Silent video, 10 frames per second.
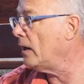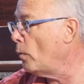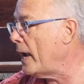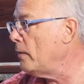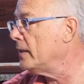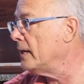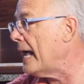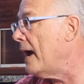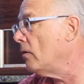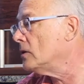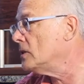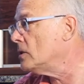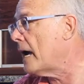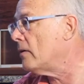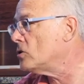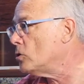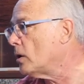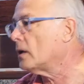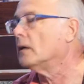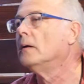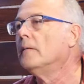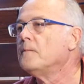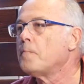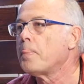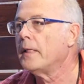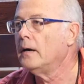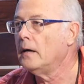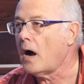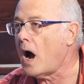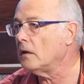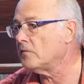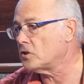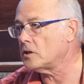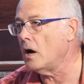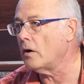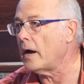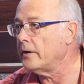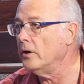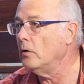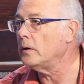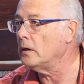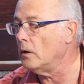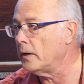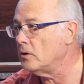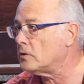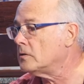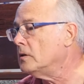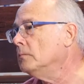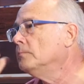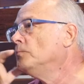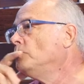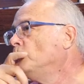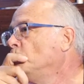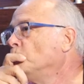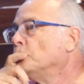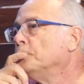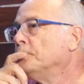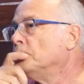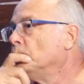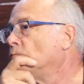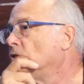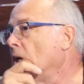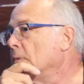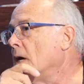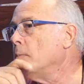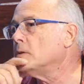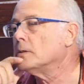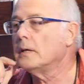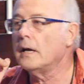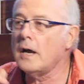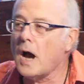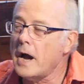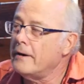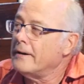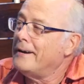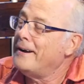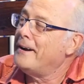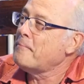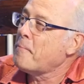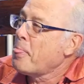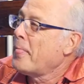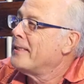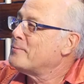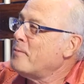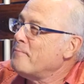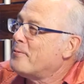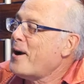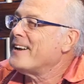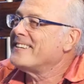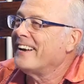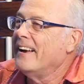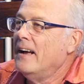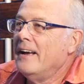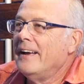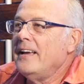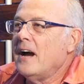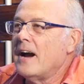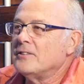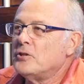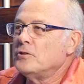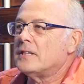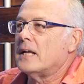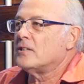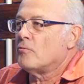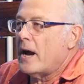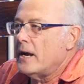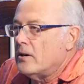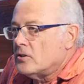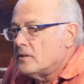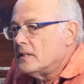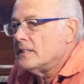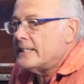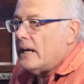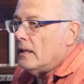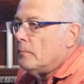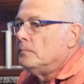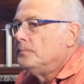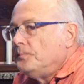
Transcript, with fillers: get away with it now because he's Aaron Sorkin. Oliver Stone, I knew, you know what he used to do? Sometimes he hired uh, this one project, he hired two sets of writers, didn't tell them.